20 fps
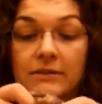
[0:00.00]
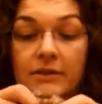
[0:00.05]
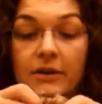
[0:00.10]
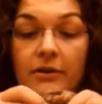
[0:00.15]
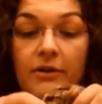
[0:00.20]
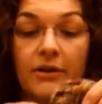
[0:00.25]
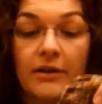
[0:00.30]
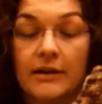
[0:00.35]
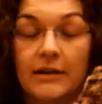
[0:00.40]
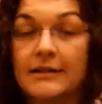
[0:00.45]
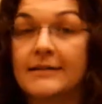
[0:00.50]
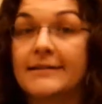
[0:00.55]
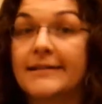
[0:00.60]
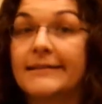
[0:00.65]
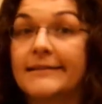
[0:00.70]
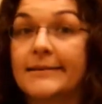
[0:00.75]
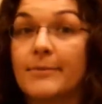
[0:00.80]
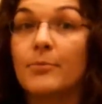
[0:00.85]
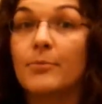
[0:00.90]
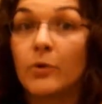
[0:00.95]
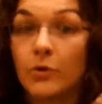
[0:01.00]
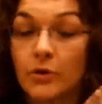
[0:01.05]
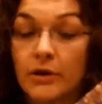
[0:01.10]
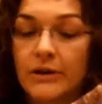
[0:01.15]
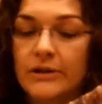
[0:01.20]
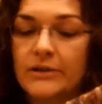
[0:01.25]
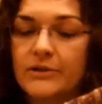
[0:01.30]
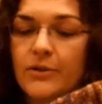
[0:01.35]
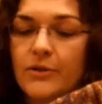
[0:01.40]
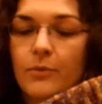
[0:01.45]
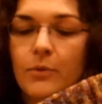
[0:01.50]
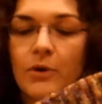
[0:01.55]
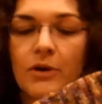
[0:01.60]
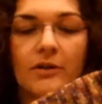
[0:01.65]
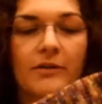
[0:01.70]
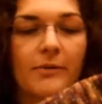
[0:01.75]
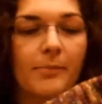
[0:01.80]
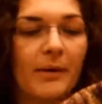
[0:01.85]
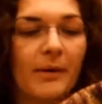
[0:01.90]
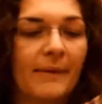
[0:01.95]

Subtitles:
So you're gonna see some more Into the World.